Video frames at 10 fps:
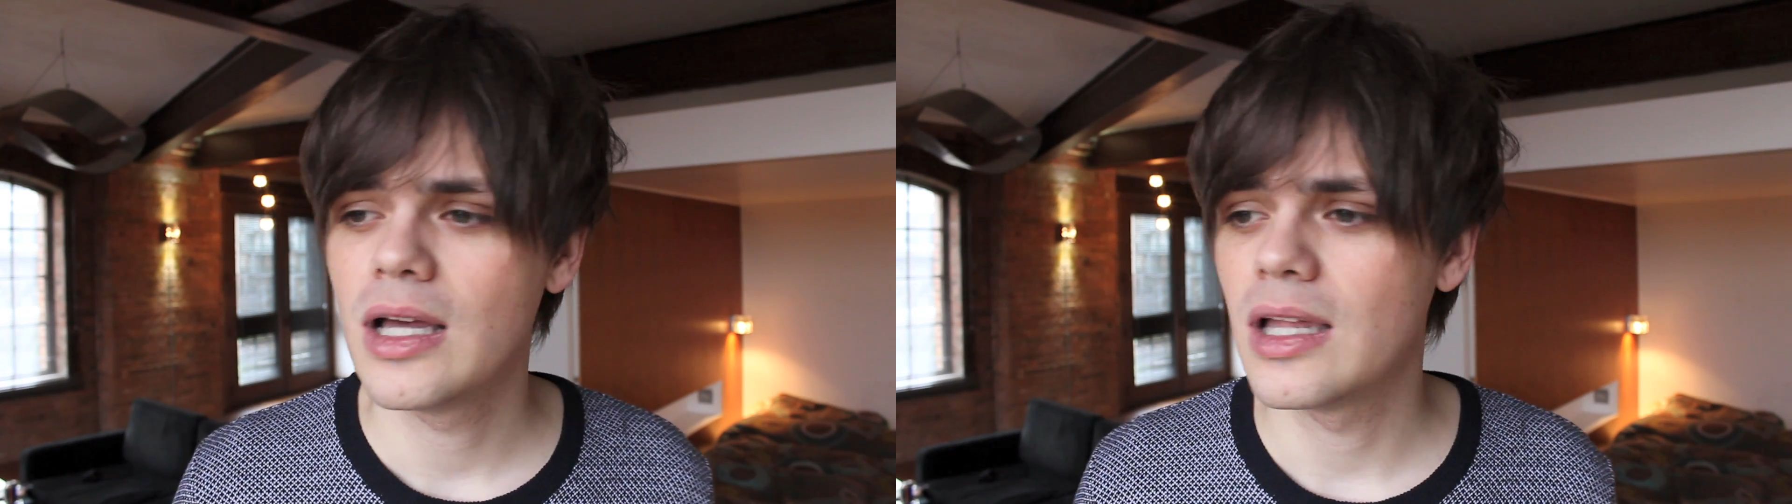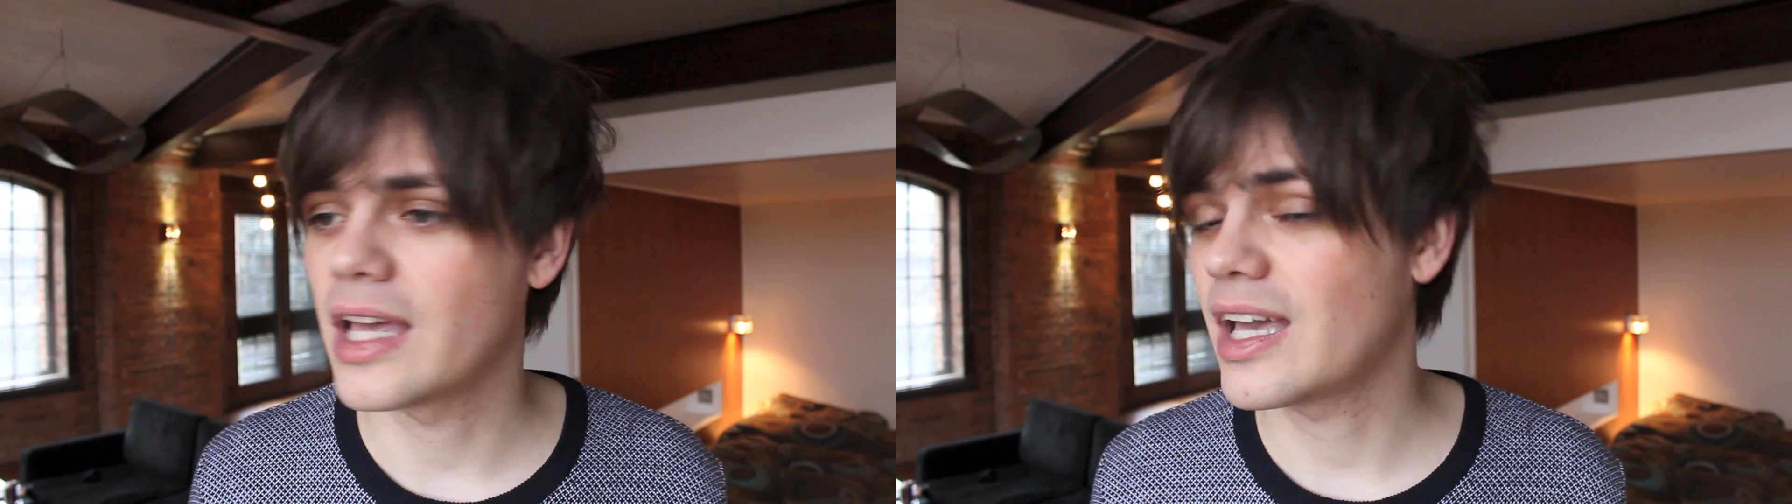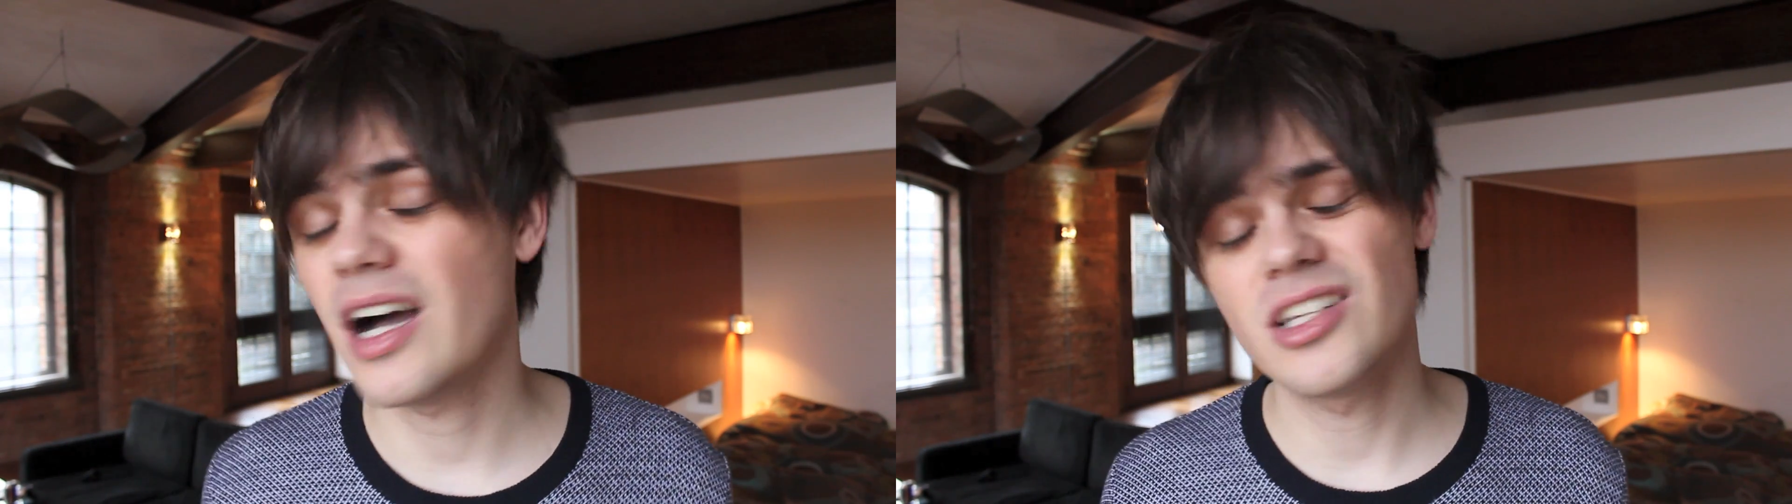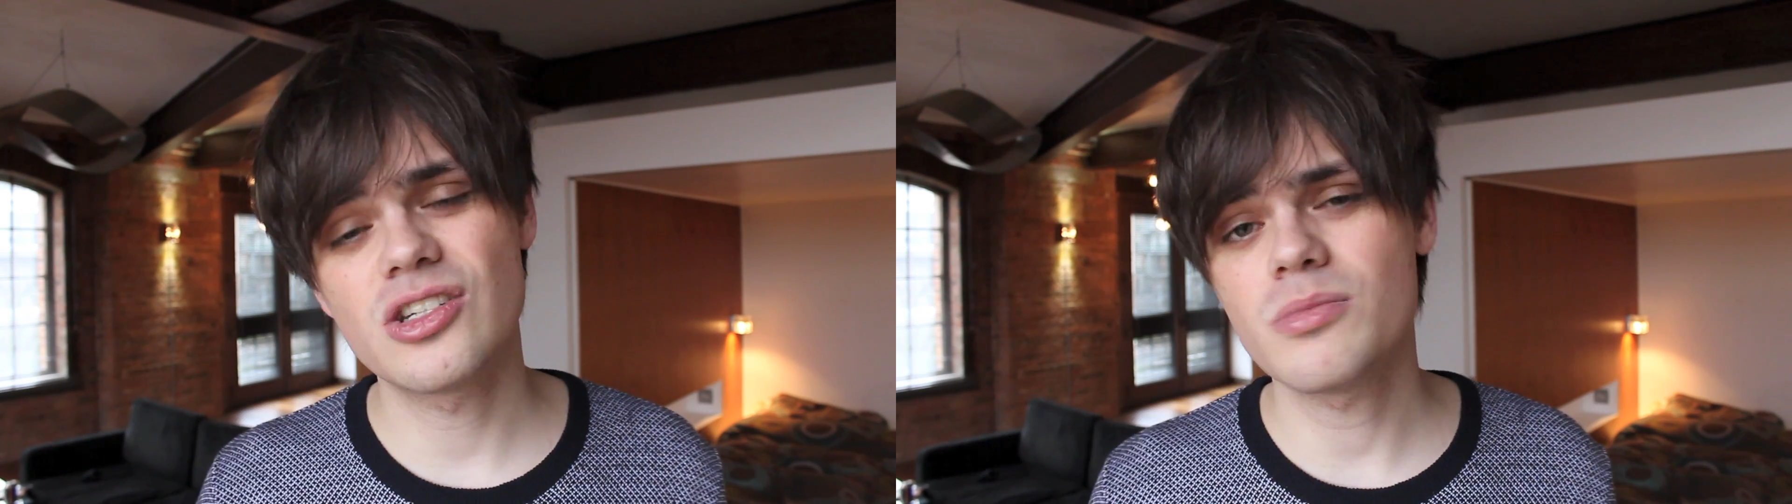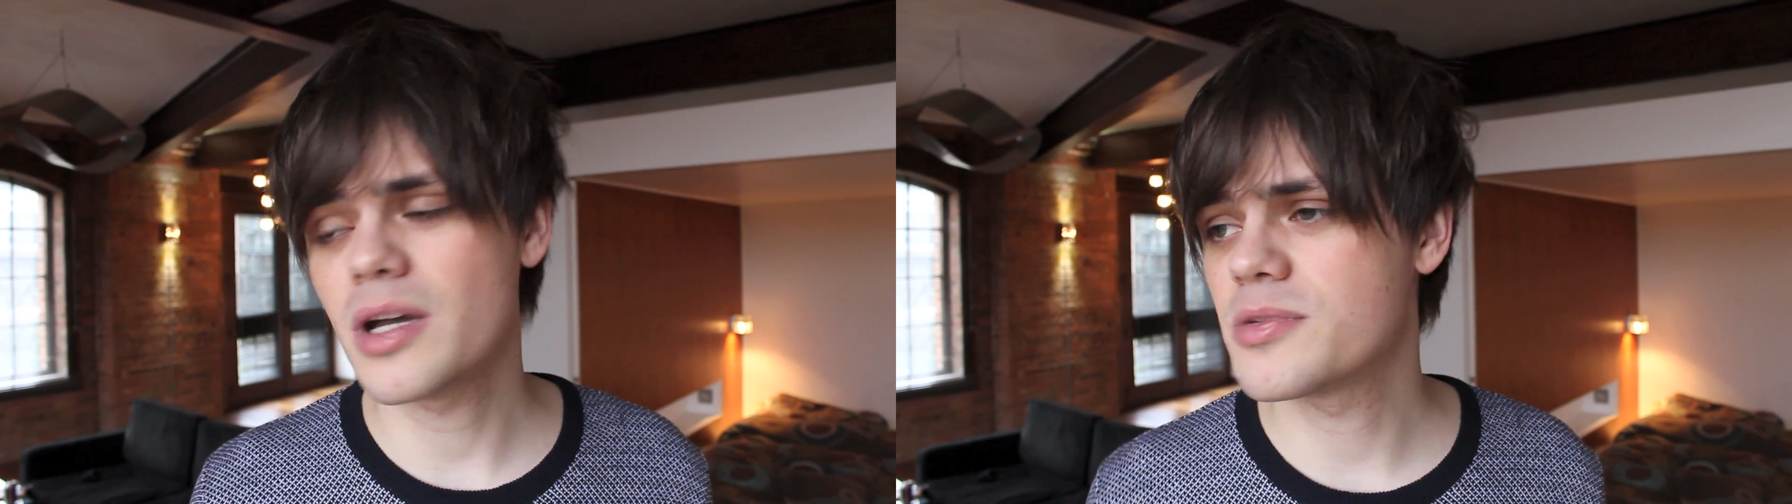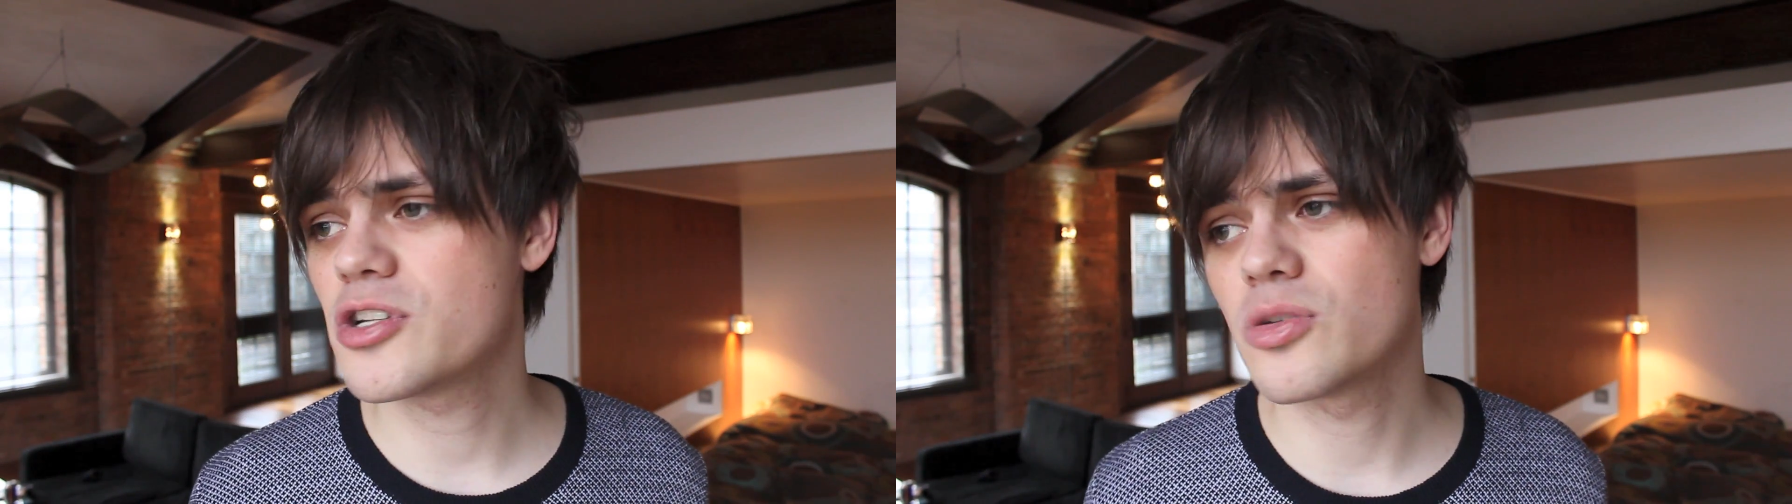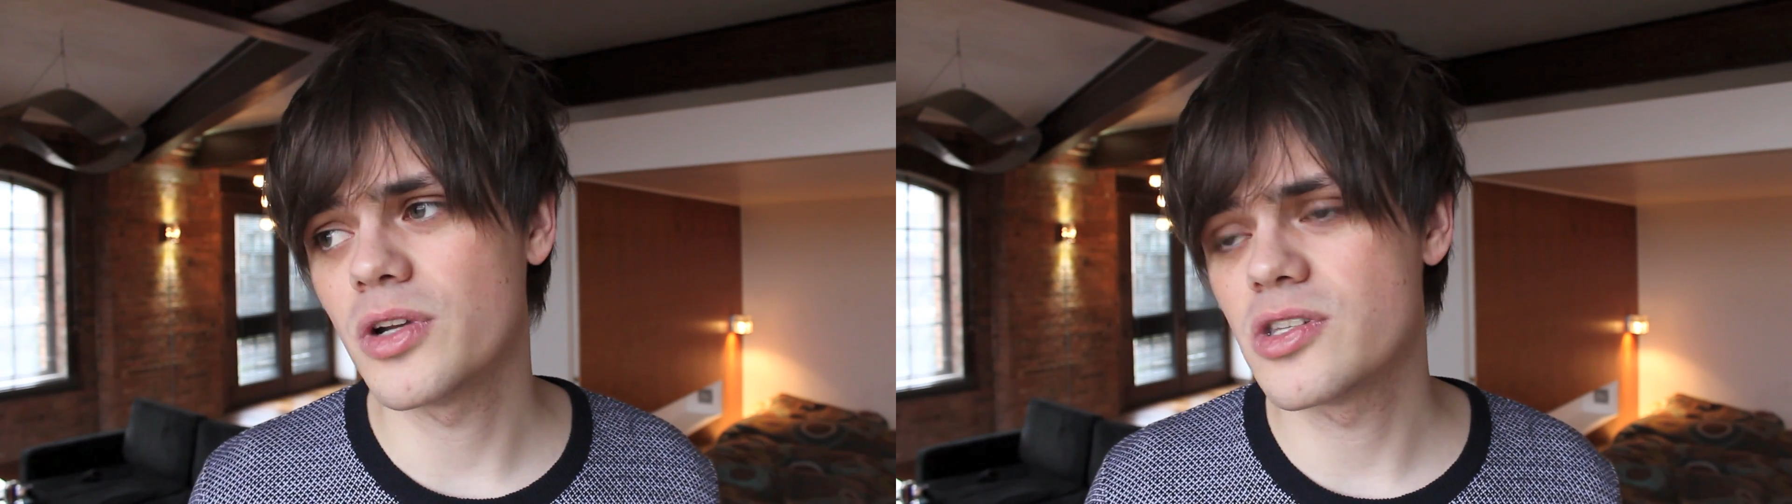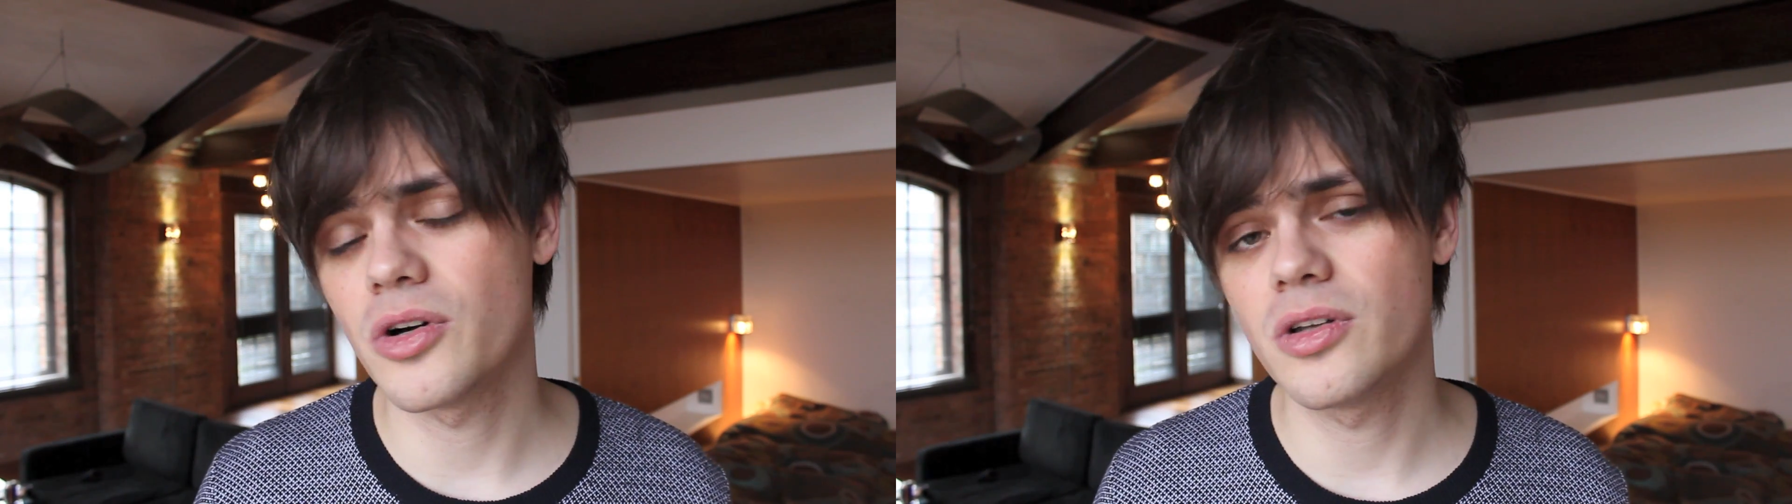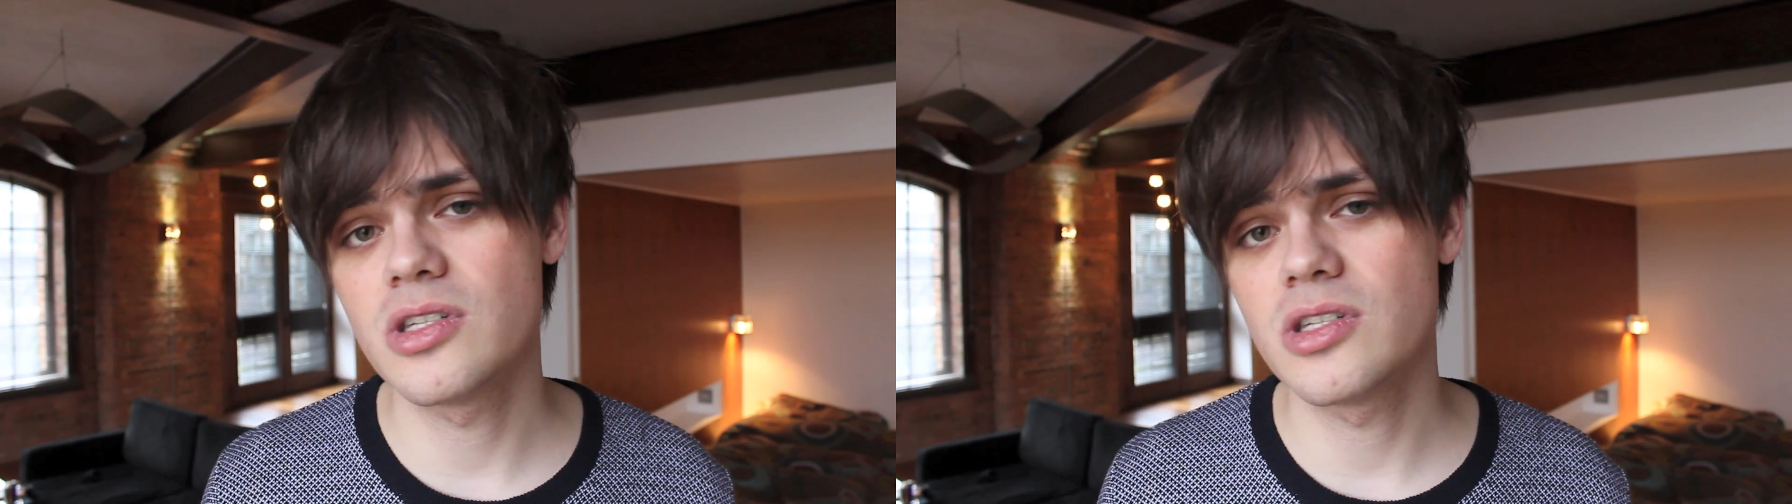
Like sometimes I just want to